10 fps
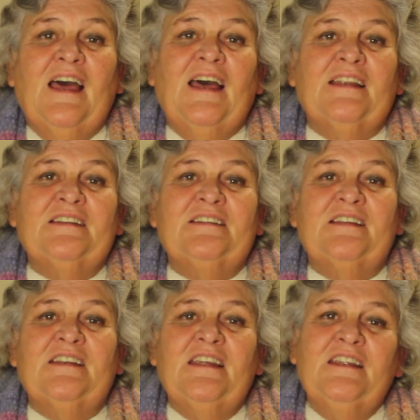and
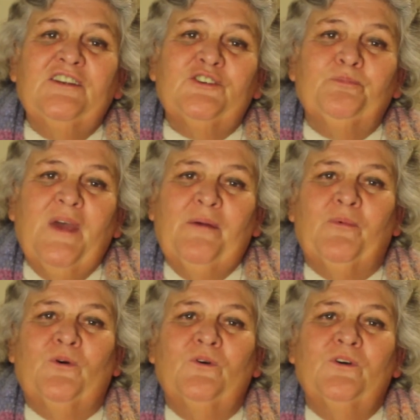that each
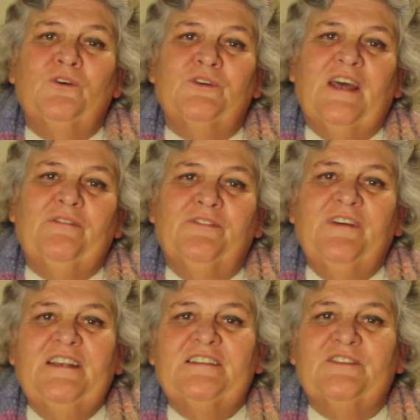pebble could have a
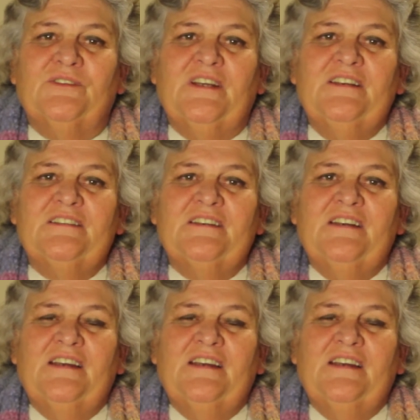face on it,